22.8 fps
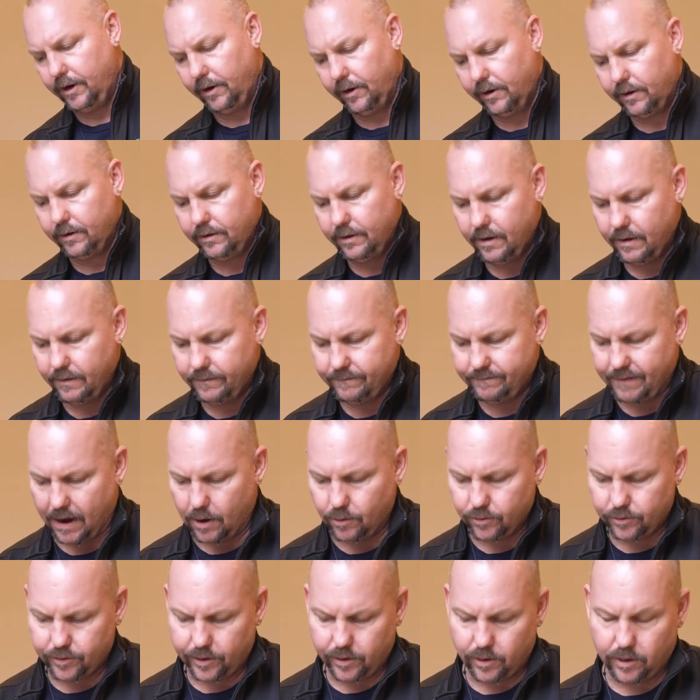here, a
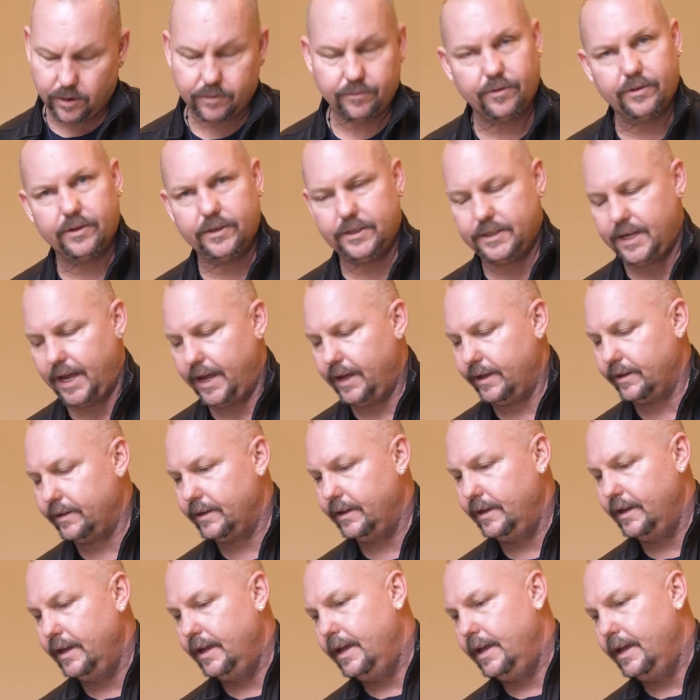foundry hook for the tail,